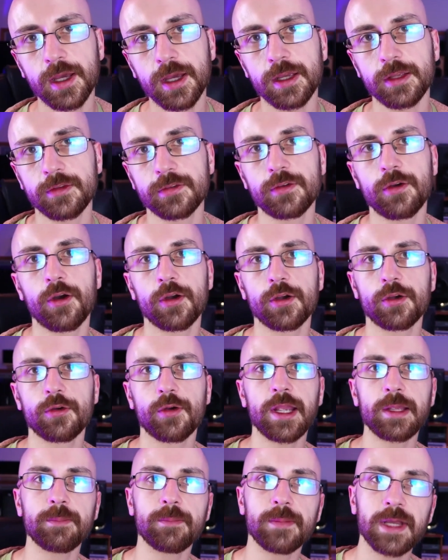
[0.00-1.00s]
It's got a
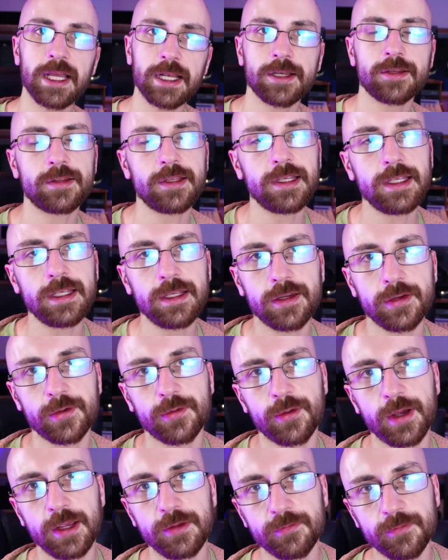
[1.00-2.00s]
great melody, a
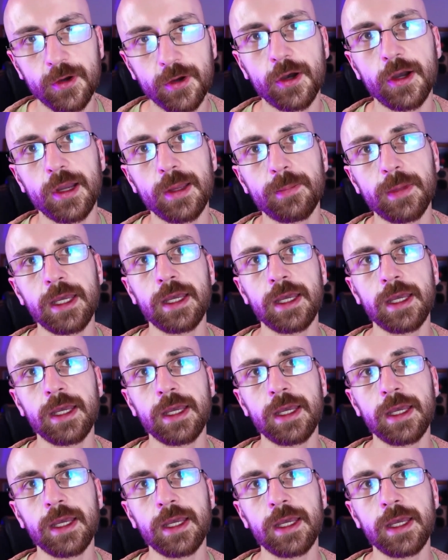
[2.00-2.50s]
great vibe.